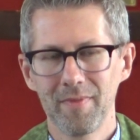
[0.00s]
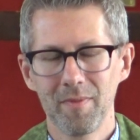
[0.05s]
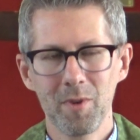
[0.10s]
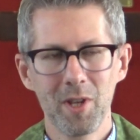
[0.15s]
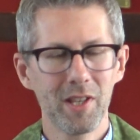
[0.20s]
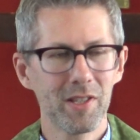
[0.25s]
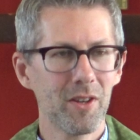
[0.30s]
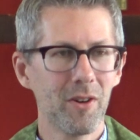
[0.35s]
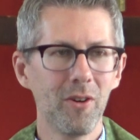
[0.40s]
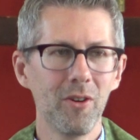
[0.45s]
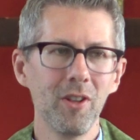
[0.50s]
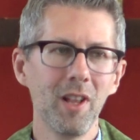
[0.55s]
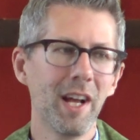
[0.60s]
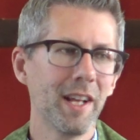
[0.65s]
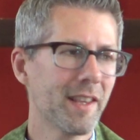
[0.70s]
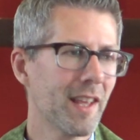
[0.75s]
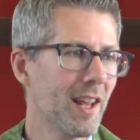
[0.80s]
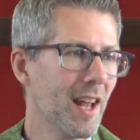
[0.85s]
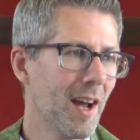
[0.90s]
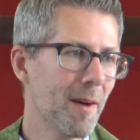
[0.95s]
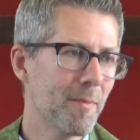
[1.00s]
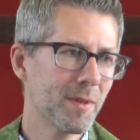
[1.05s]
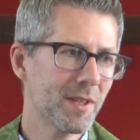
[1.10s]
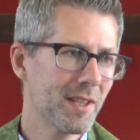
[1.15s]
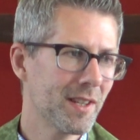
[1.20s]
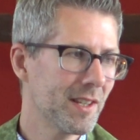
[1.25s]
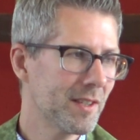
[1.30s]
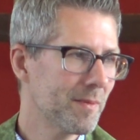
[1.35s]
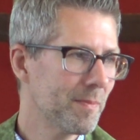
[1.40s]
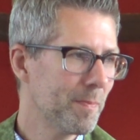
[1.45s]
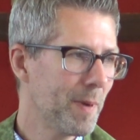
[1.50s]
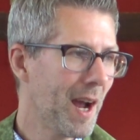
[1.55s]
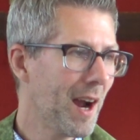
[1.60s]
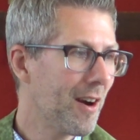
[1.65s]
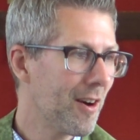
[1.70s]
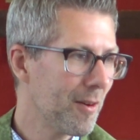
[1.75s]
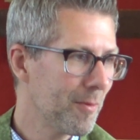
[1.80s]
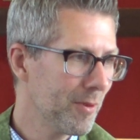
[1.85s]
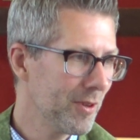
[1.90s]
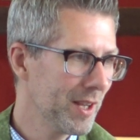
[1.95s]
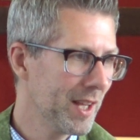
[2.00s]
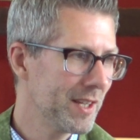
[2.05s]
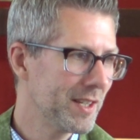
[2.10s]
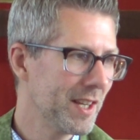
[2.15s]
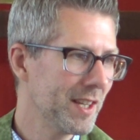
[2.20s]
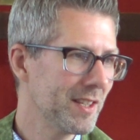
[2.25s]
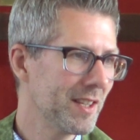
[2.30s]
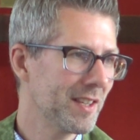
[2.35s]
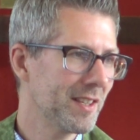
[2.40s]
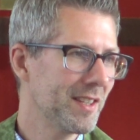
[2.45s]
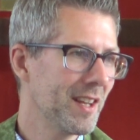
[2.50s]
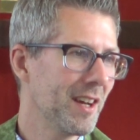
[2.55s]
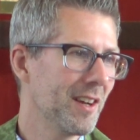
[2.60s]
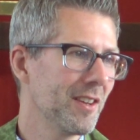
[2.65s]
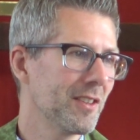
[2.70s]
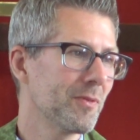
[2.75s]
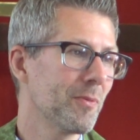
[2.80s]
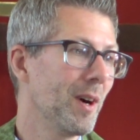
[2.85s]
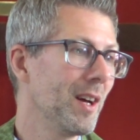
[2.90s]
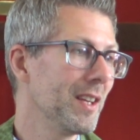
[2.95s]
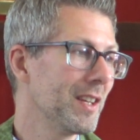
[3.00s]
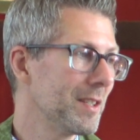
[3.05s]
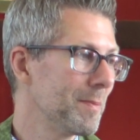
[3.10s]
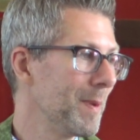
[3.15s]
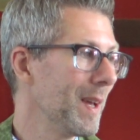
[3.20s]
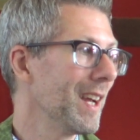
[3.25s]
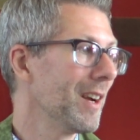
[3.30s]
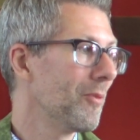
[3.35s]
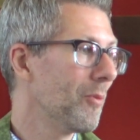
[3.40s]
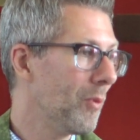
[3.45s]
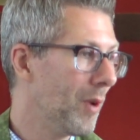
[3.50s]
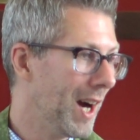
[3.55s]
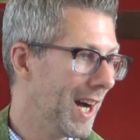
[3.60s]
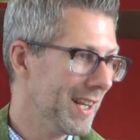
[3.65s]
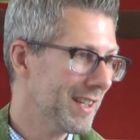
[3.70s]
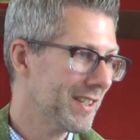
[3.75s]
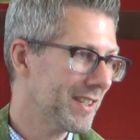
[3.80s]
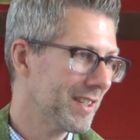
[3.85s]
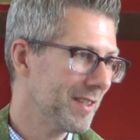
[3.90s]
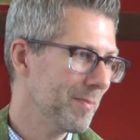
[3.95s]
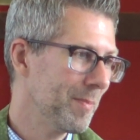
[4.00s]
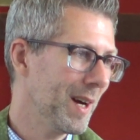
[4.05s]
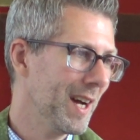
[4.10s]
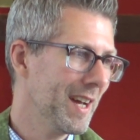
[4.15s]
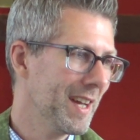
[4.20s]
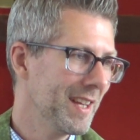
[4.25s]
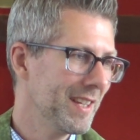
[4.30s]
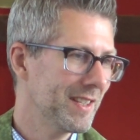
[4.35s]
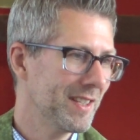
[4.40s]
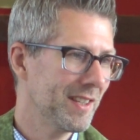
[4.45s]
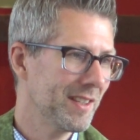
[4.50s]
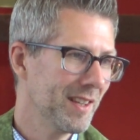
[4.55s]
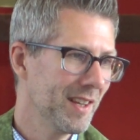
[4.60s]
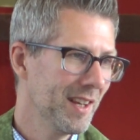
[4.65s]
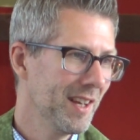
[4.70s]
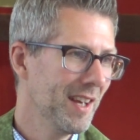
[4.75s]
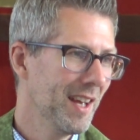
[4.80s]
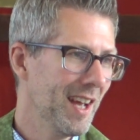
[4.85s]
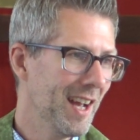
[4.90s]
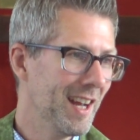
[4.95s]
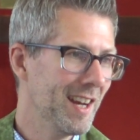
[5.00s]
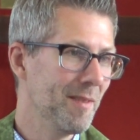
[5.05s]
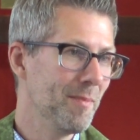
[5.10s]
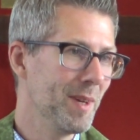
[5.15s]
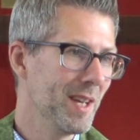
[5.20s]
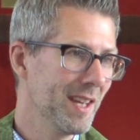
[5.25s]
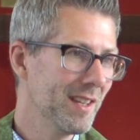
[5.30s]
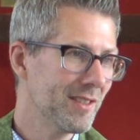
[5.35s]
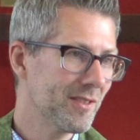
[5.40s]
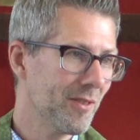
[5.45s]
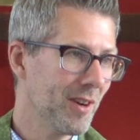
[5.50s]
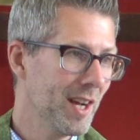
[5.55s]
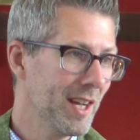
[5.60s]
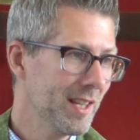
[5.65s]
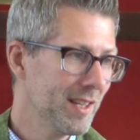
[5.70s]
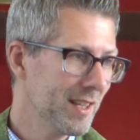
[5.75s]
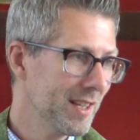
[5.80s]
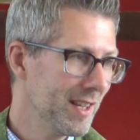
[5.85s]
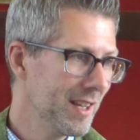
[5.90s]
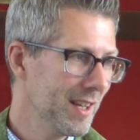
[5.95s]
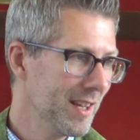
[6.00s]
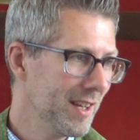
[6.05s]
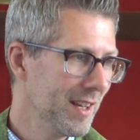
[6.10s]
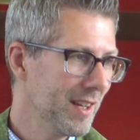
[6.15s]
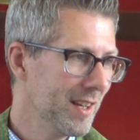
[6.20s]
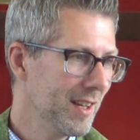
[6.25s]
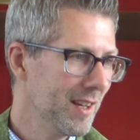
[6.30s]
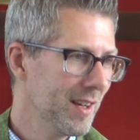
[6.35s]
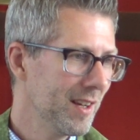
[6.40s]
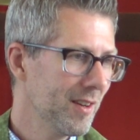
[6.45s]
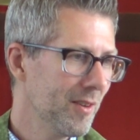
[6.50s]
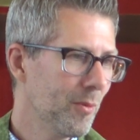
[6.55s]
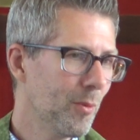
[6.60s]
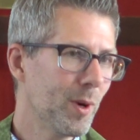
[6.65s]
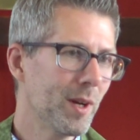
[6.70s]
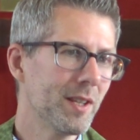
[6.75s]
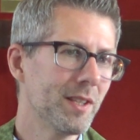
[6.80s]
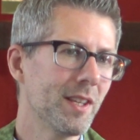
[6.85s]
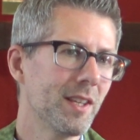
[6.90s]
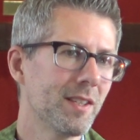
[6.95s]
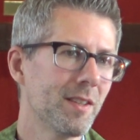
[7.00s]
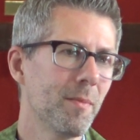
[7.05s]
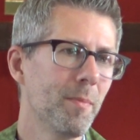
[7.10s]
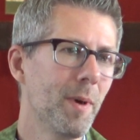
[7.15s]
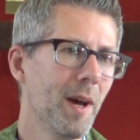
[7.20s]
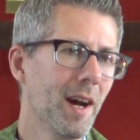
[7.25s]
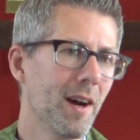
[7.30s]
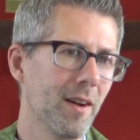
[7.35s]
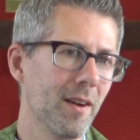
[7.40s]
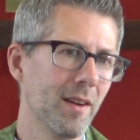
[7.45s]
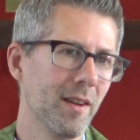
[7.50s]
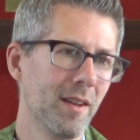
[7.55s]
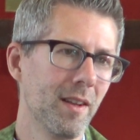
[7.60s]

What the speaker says: There's a whole lot that happens in this parable that Jesus tells while he's being watched by his enemies, right? What is this about?